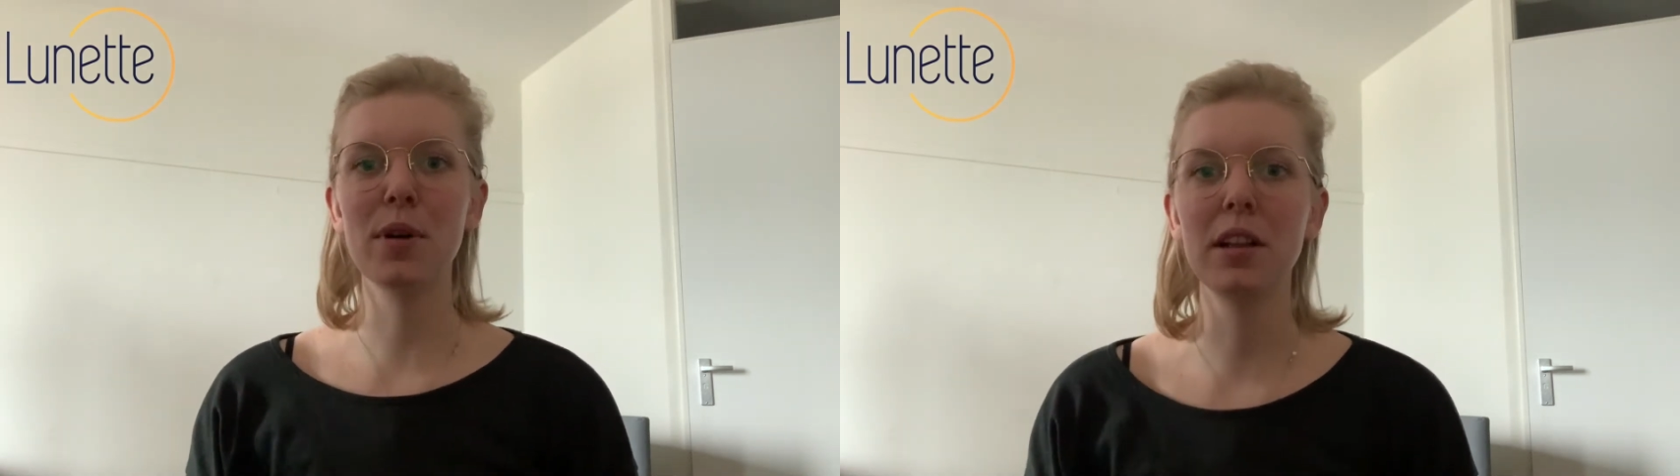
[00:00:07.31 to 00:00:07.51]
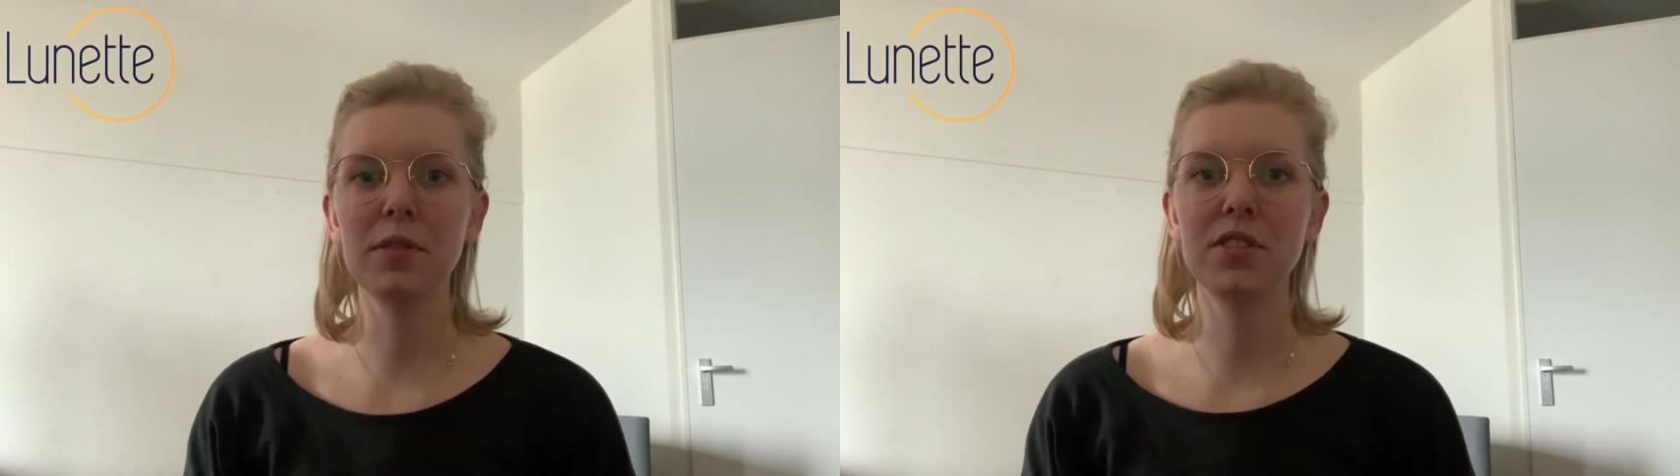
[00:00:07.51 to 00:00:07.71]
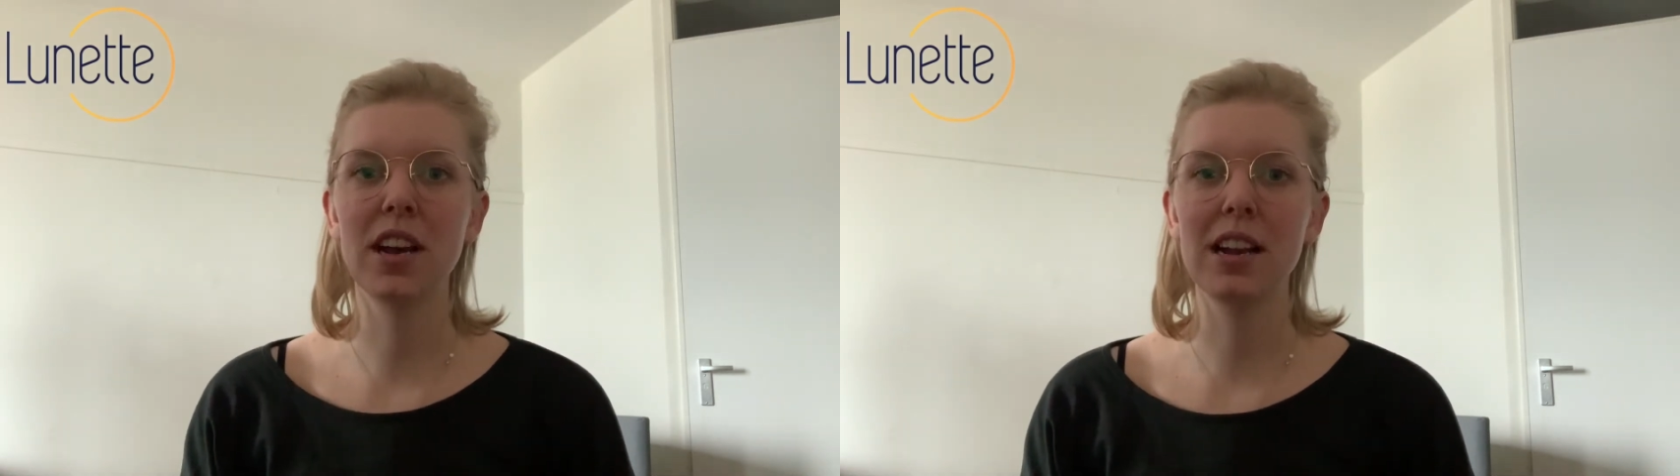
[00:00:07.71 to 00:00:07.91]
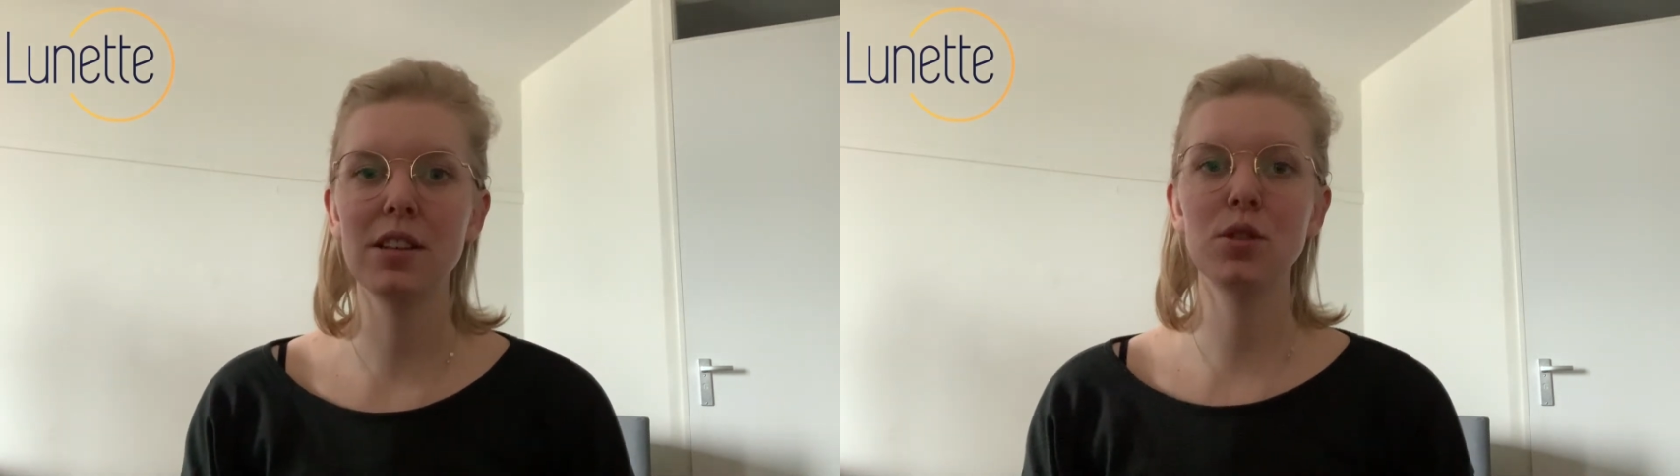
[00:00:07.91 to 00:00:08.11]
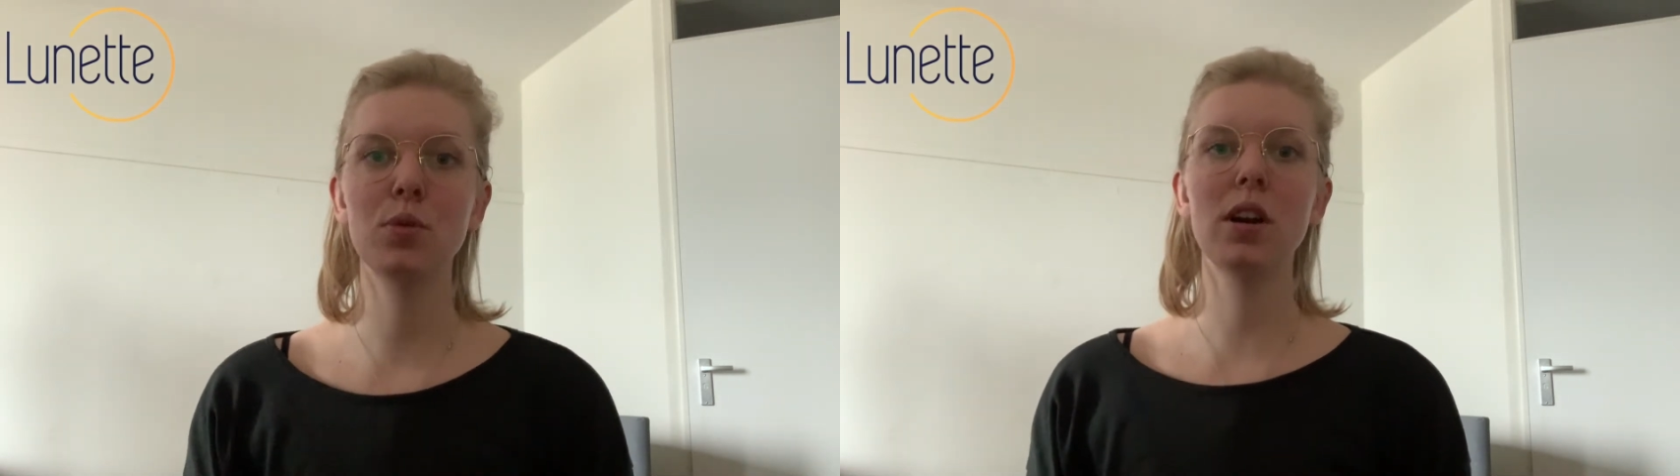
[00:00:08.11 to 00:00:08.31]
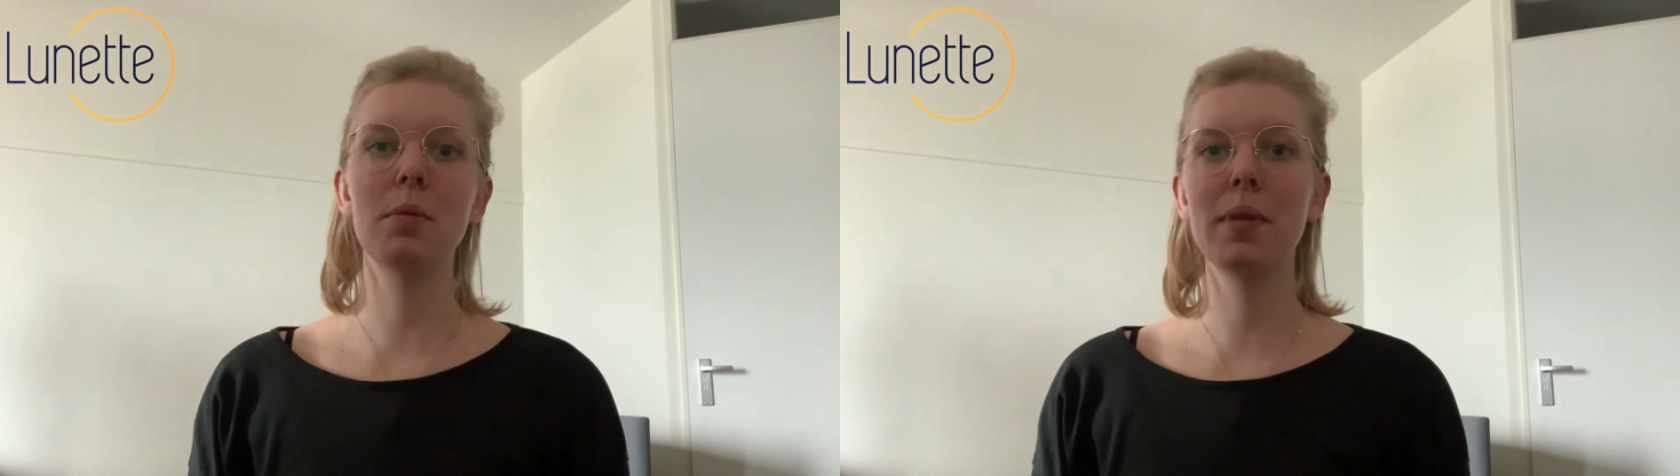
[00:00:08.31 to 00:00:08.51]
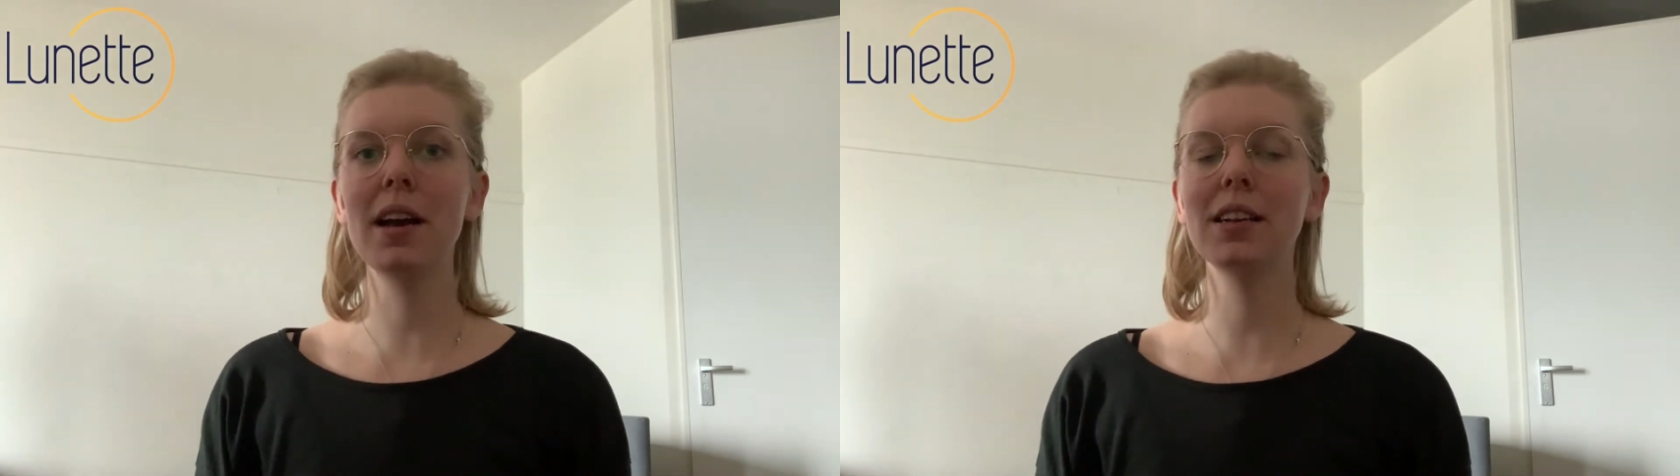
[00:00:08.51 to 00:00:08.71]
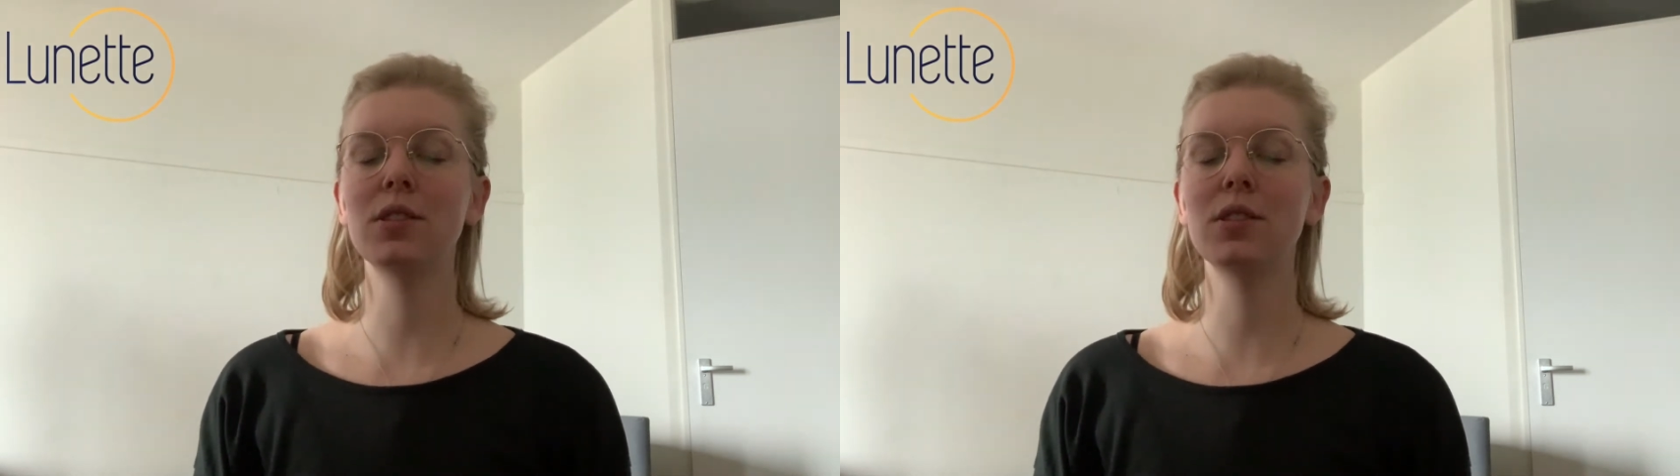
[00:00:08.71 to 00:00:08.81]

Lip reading: Mile of Silence, we are back